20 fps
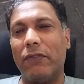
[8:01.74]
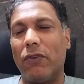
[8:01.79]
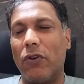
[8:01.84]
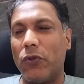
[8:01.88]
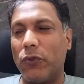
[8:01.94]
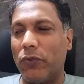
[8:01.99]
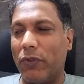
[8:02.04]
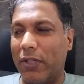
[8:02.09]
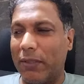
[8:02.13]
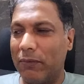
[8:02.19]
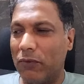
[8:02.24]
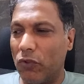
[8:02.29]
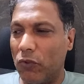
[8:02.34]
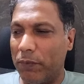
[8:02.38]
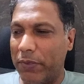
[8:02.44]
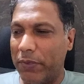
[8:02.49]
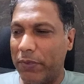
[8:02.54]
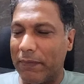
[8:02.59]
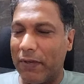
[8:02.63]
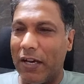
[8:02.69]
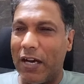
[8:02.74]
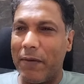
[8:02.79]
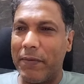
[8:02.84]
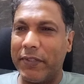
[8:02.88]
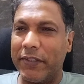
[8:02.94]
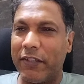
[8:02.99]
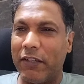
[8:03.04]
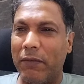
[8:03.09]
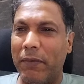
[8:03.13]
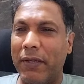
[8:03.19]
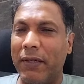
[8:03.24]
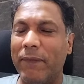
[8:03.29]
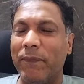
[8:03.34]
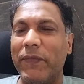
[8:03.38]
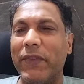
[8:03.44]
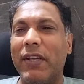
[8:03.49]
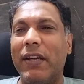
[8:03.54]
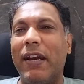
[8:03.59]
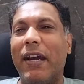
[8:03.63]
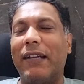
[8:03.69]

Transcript: They want to remove PM Abiy's government